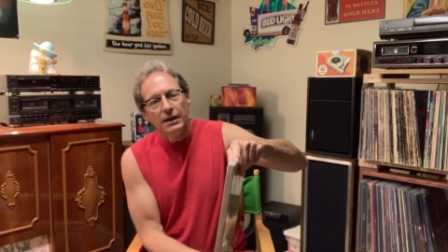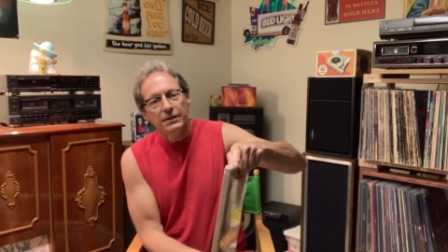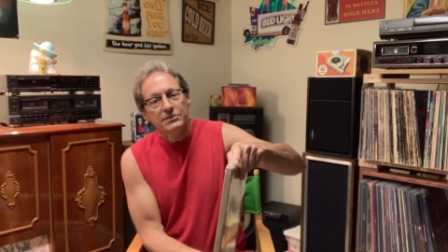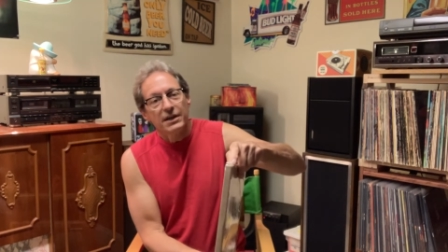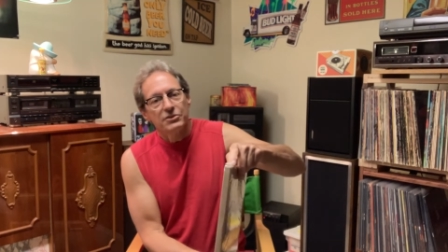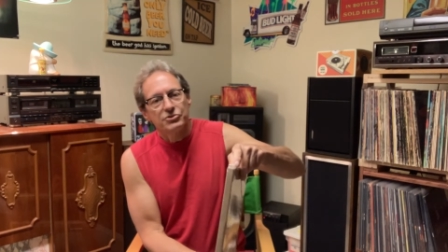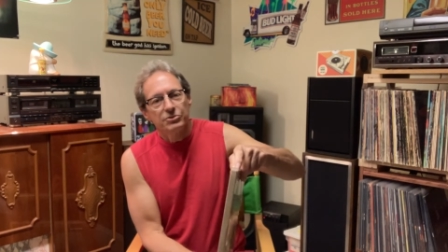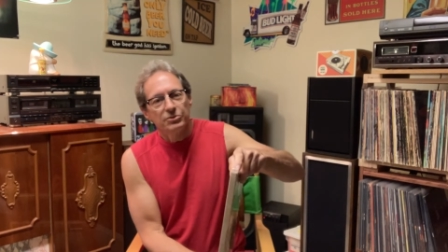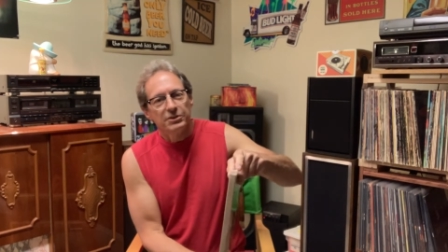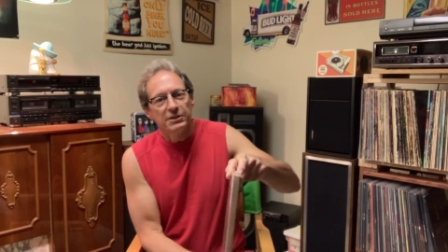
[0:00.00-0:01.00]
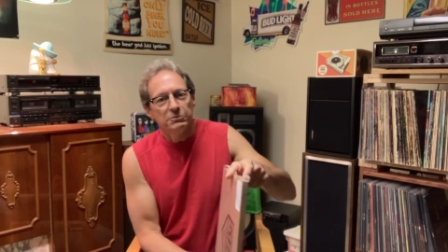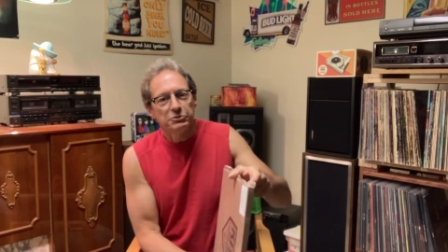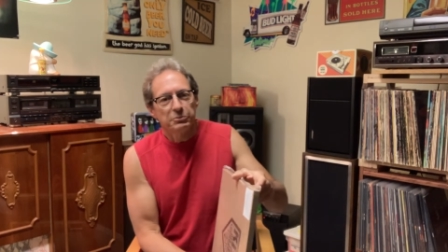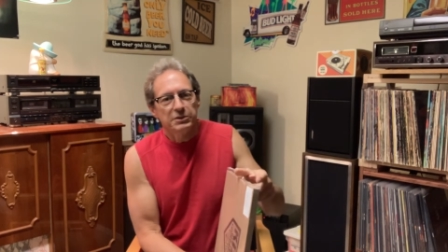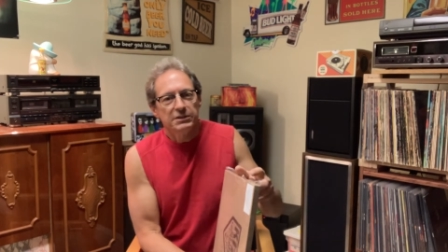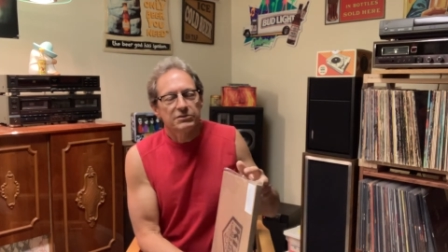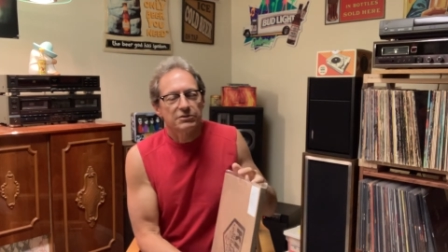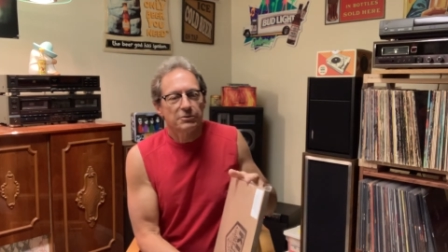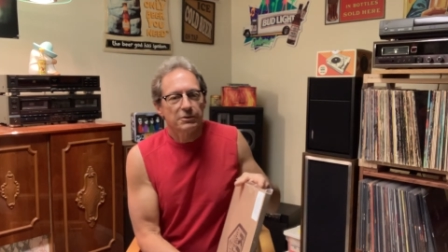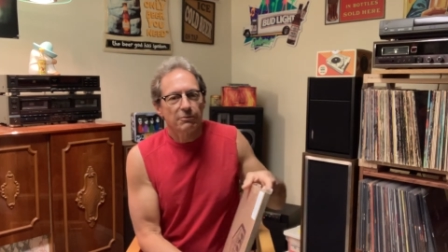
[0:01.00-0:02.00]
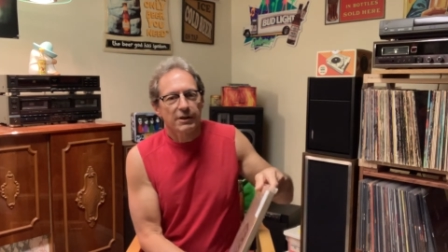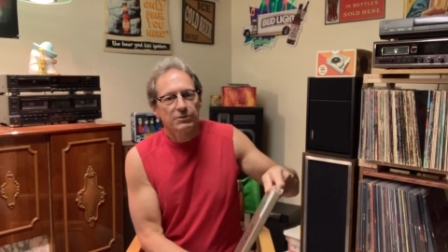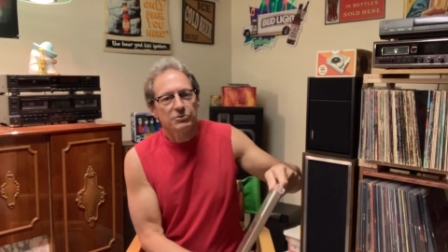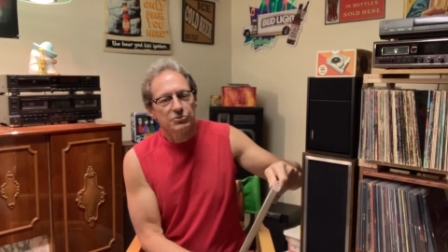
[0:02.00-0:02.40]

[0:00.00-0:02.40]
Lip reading: intentional that it was released during Record